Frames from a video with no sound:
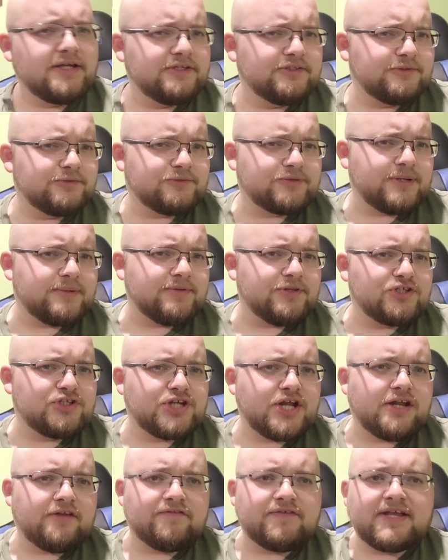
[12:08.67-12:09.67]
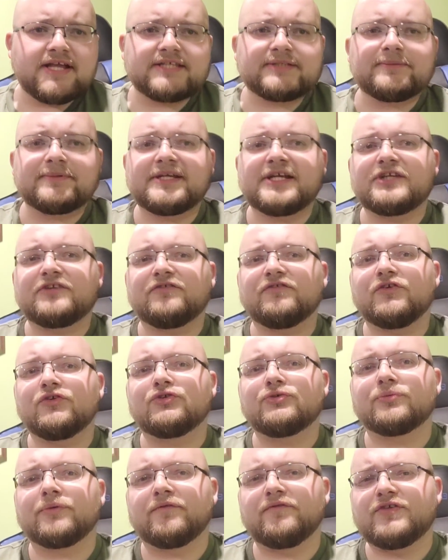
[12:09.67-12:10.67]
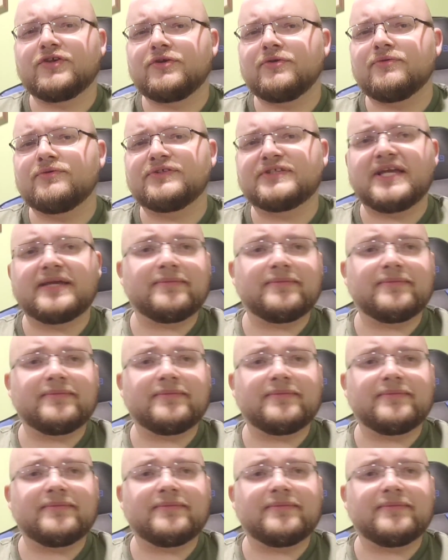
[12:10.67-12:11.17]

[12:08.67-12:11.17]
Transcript: Subscribe to the channel if you guys want to catch future reviews,